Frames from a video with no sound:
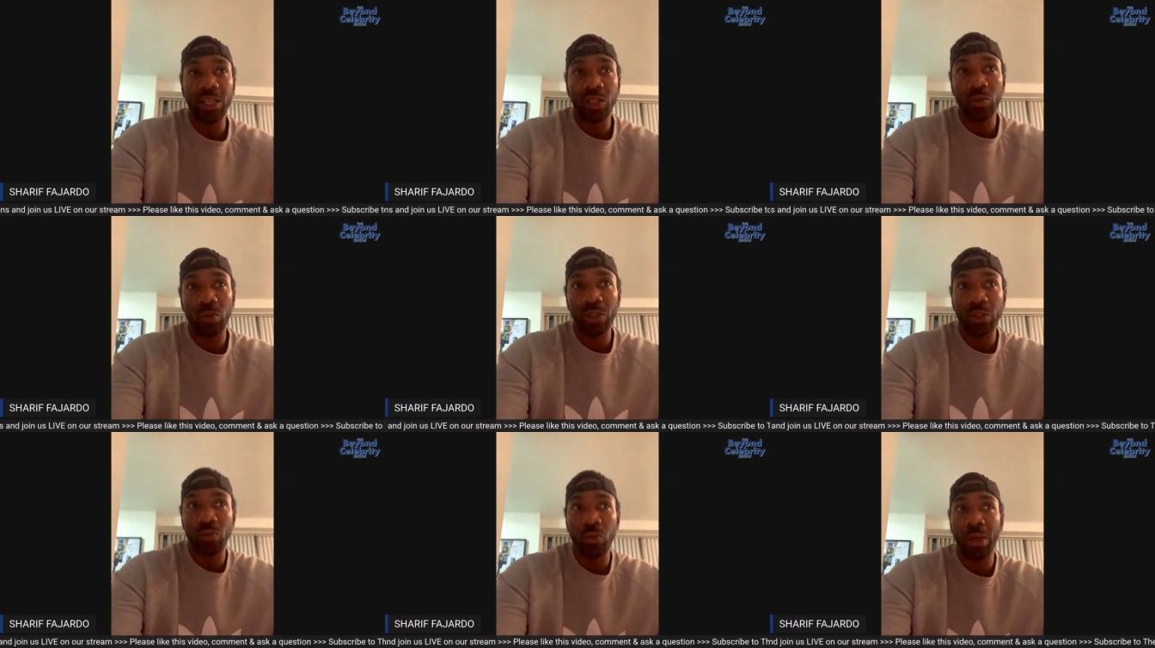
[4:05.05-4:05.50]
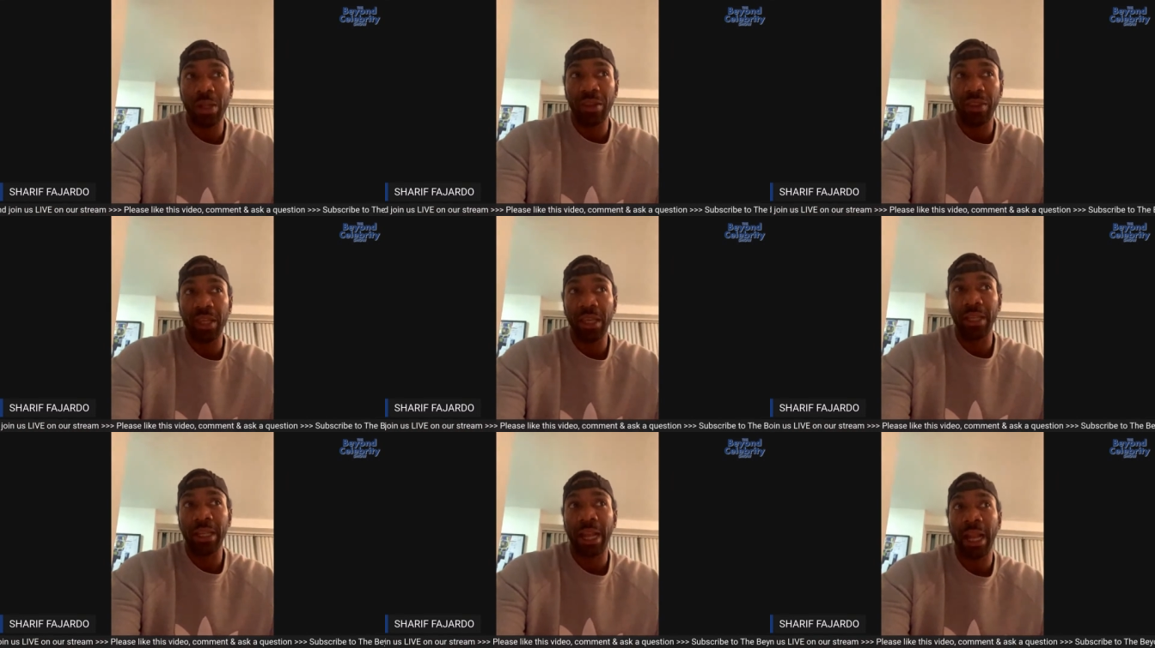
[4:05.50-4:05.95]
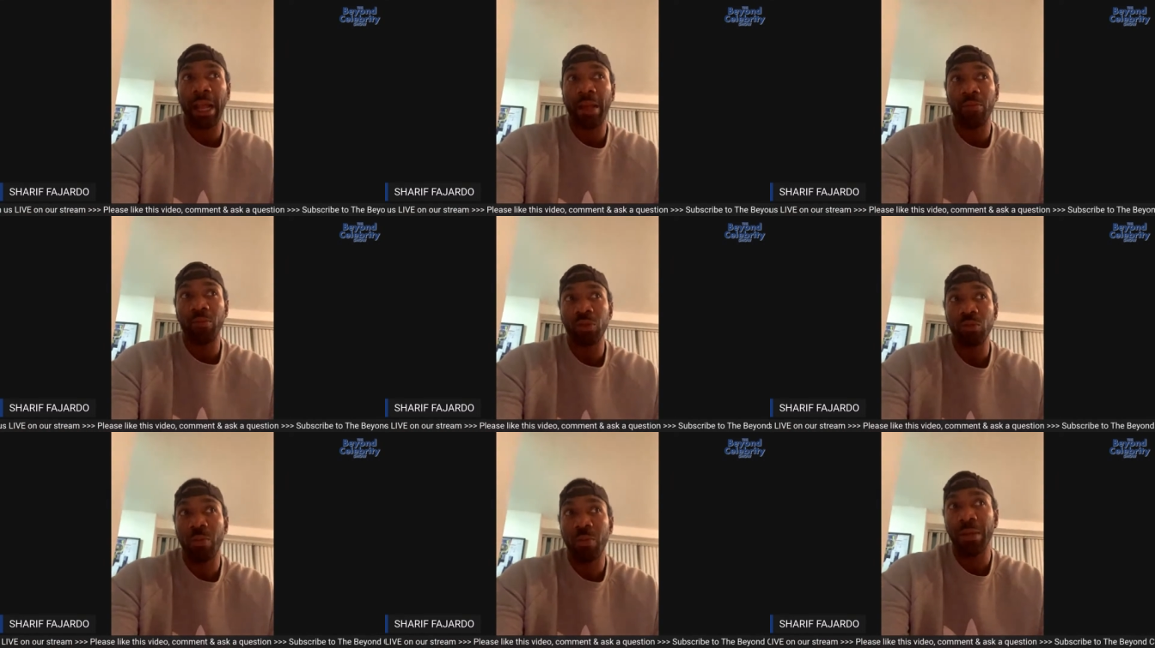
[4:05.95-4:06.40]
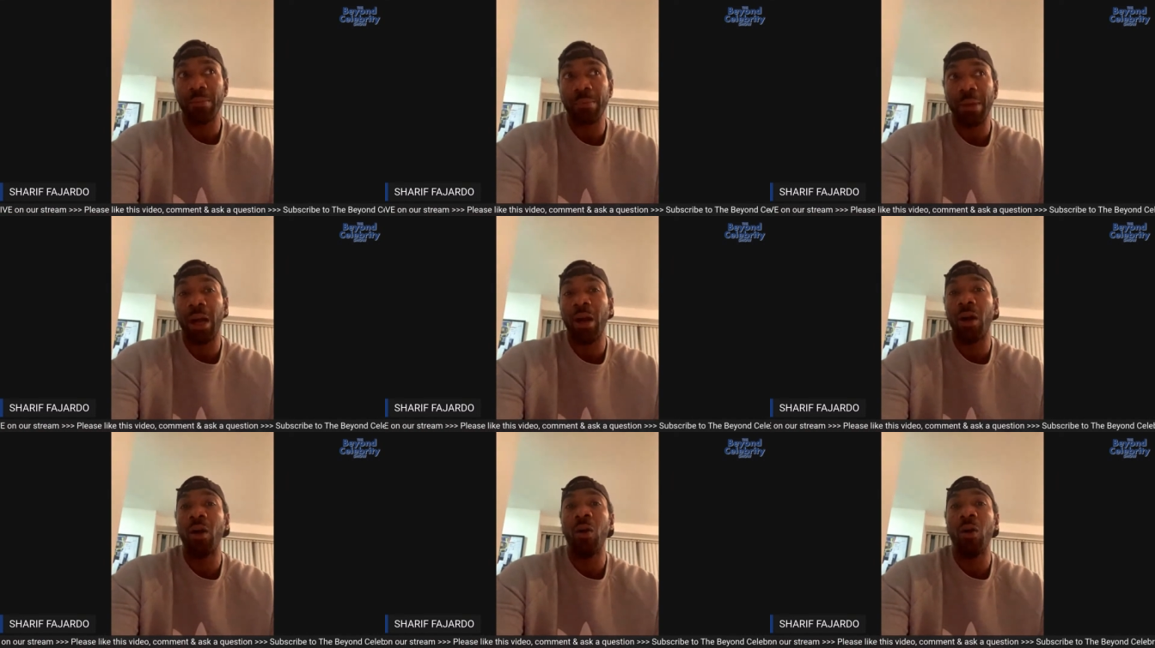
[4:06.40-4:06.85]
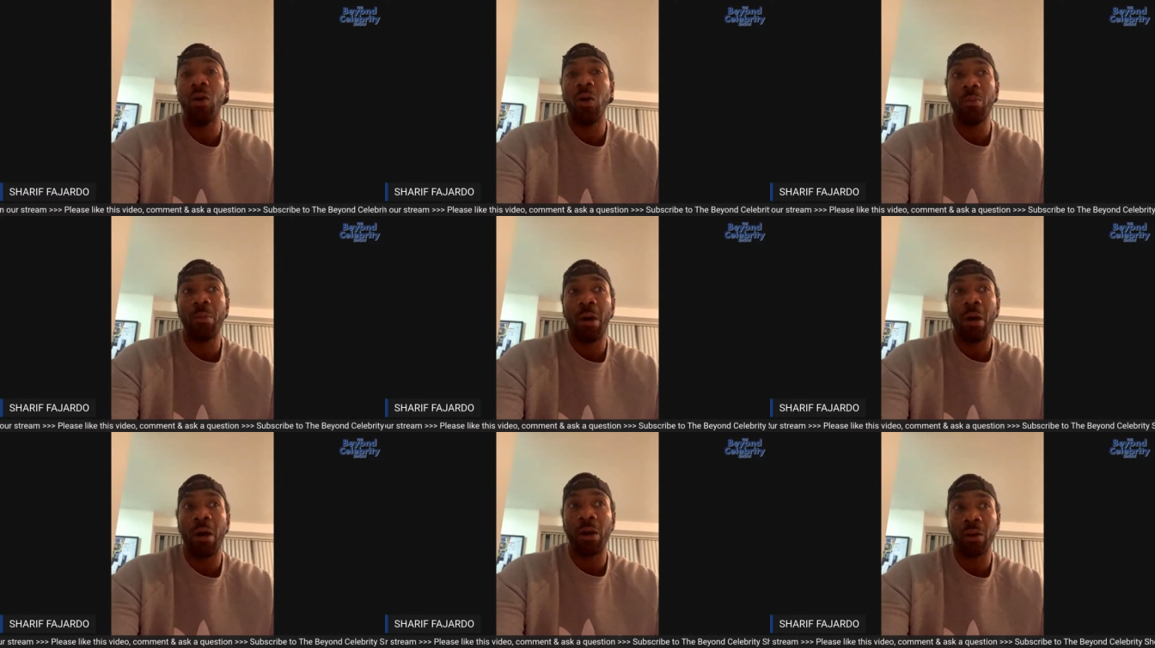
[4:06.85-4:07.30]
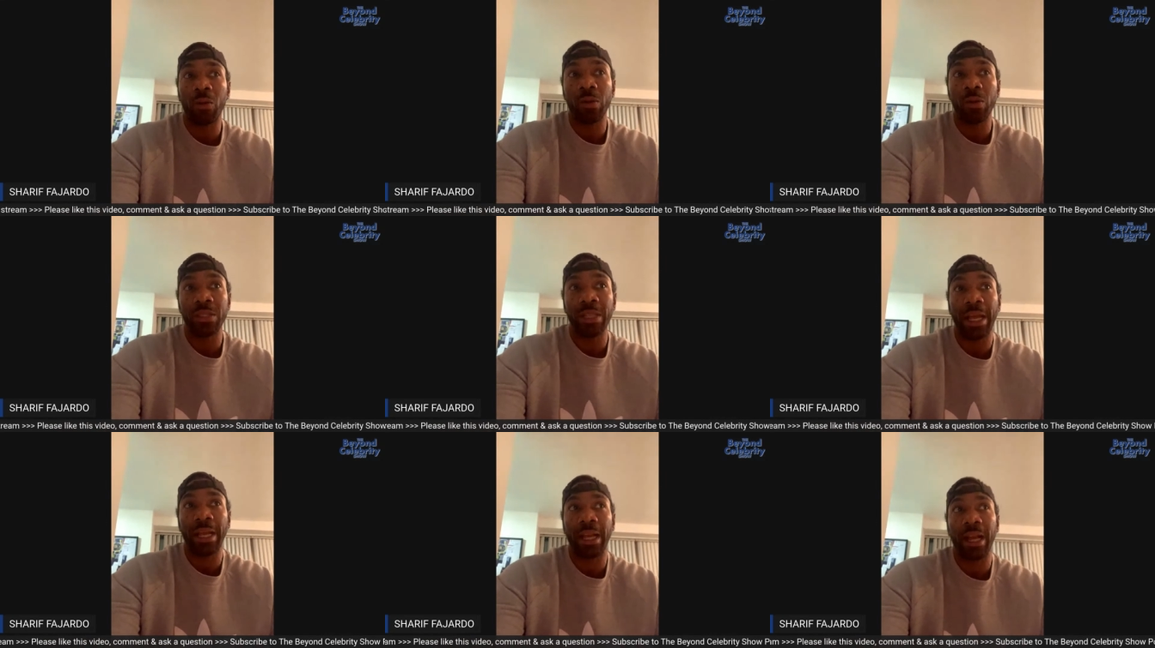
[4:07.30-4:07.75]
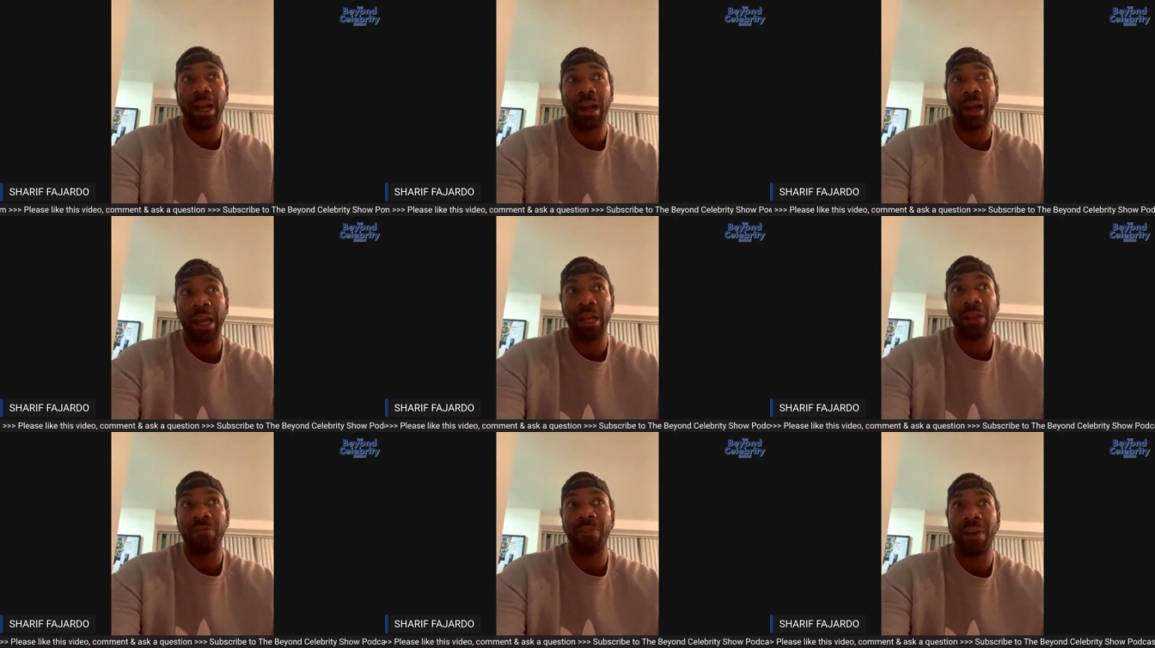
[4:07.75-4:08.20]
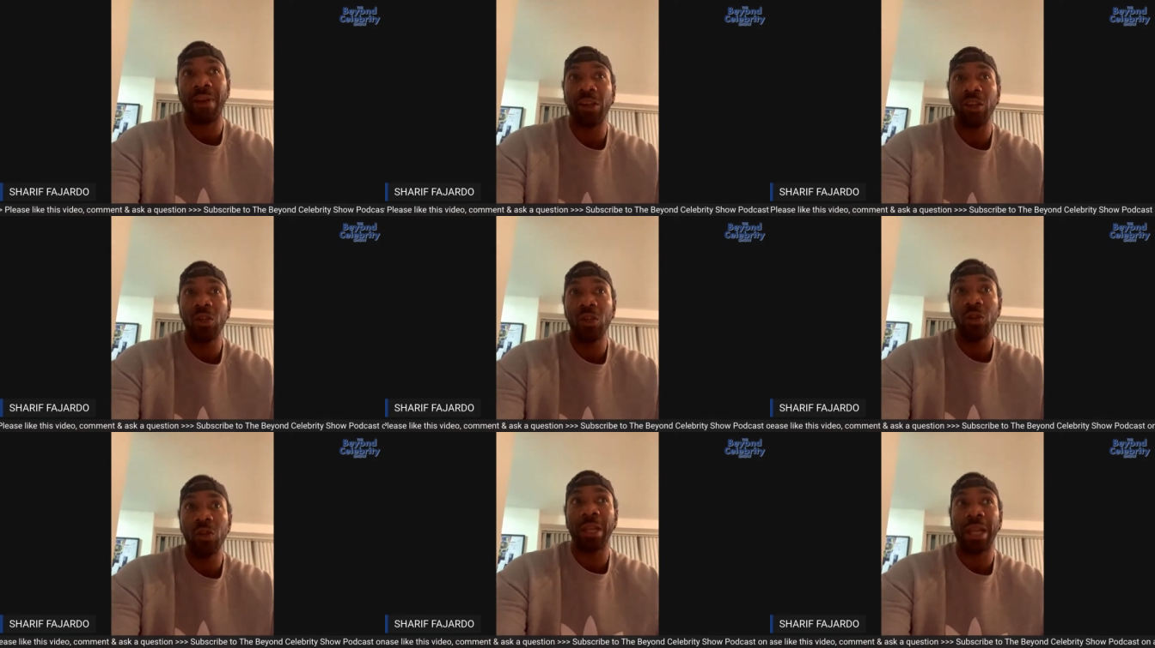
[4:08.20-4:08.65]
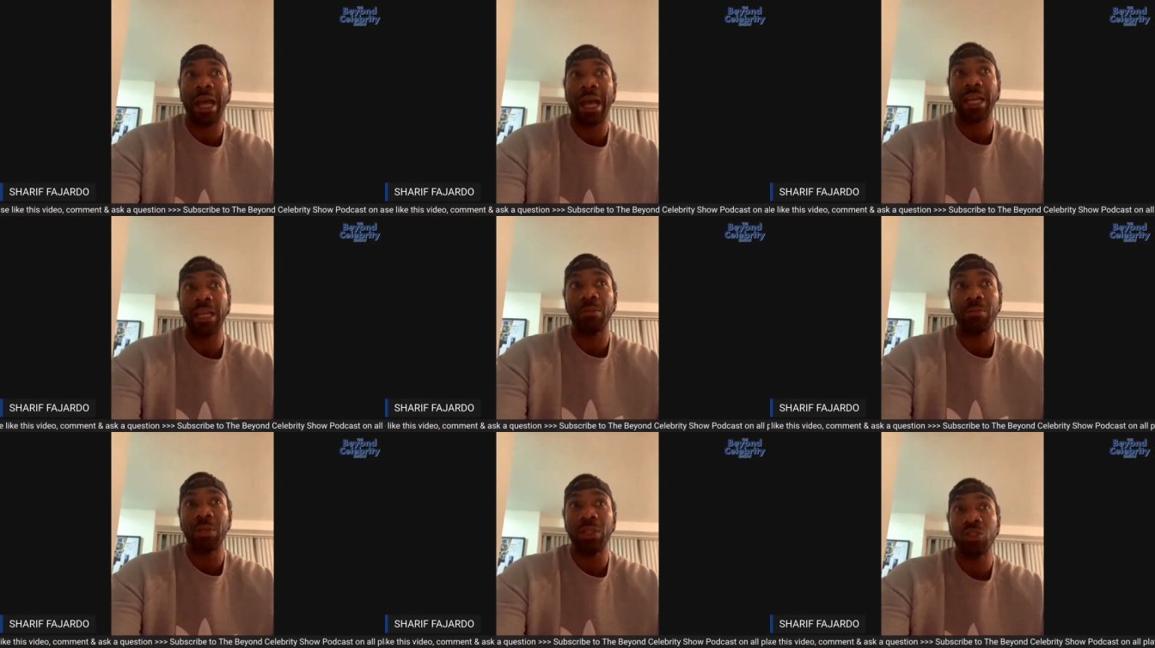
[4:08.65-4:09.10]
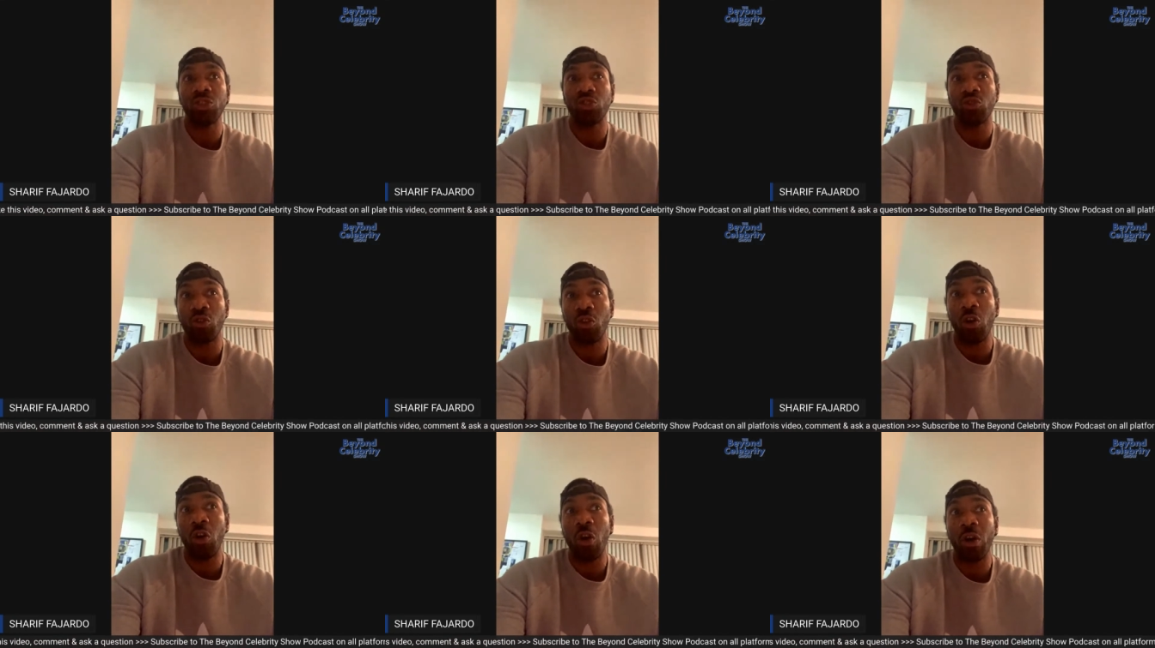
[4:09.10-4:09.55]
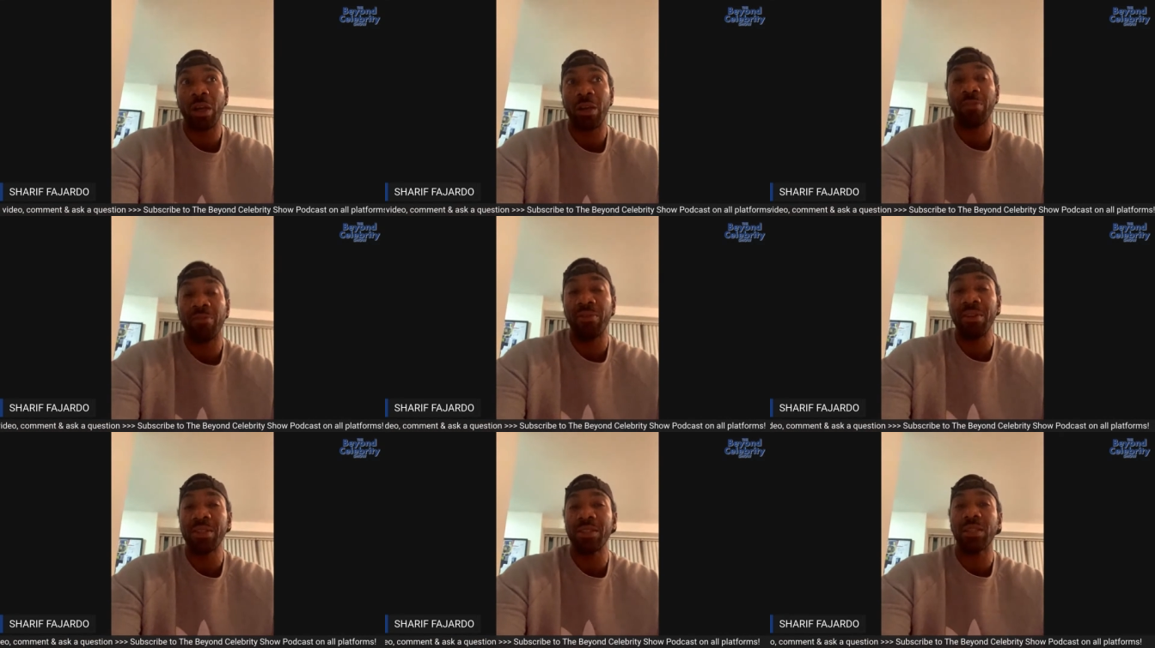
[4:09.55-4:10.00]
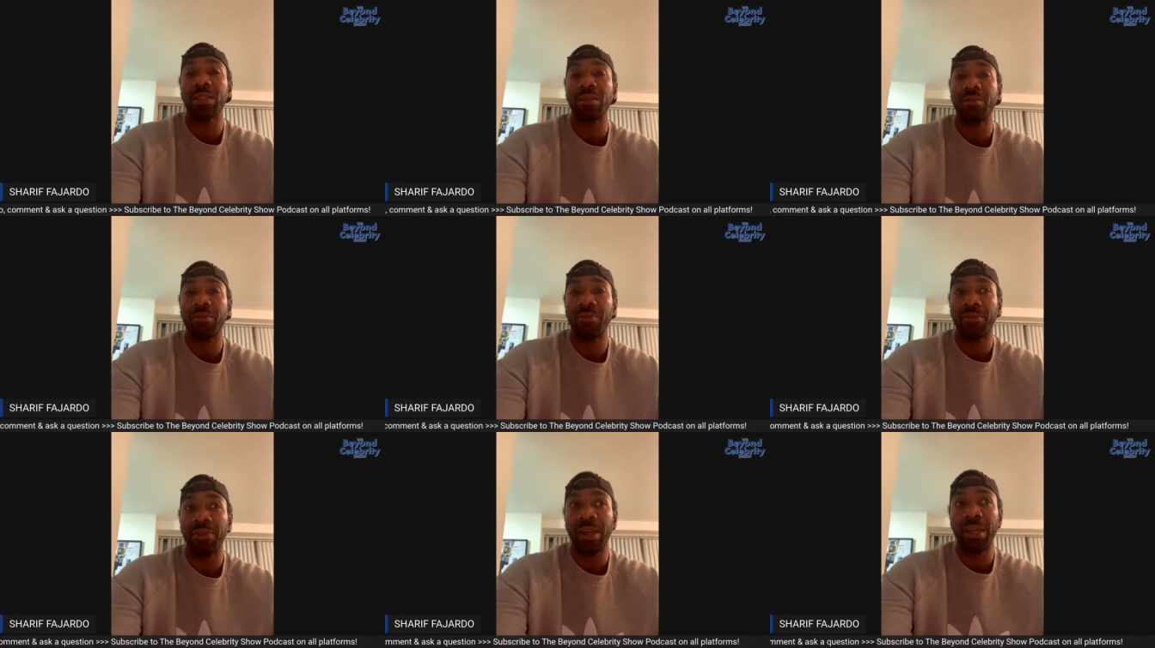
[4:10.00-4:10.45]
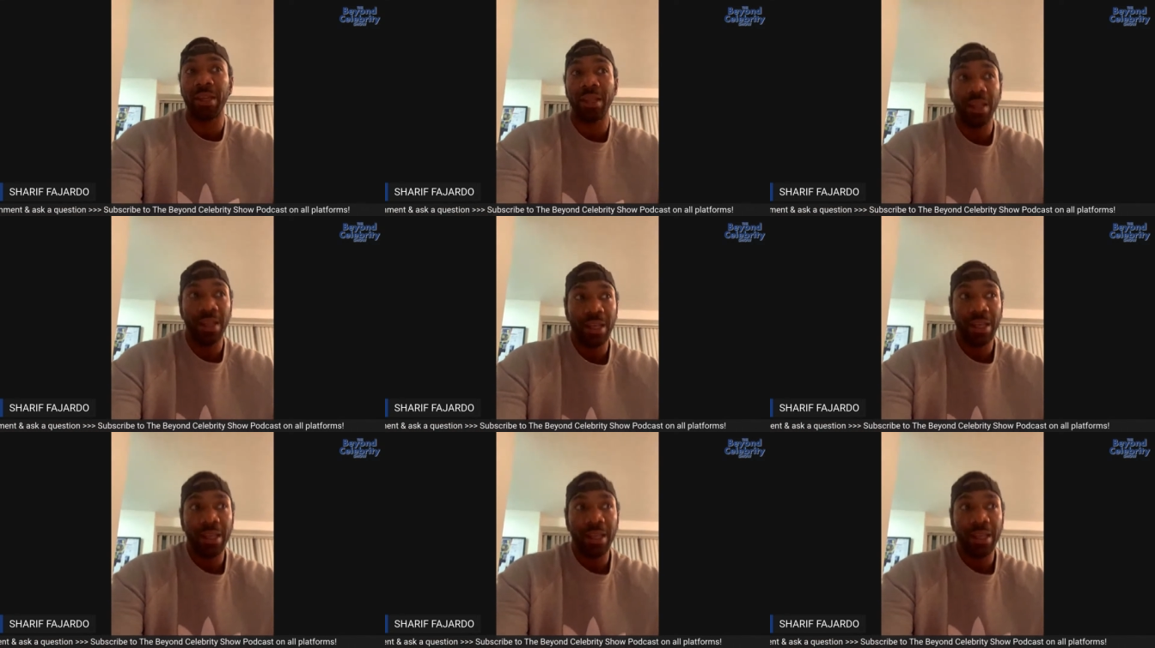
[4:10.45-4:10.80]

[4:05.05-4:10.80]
was one thing that was like my hallmark was like, all right, if I knew that I could be strong and physically fit,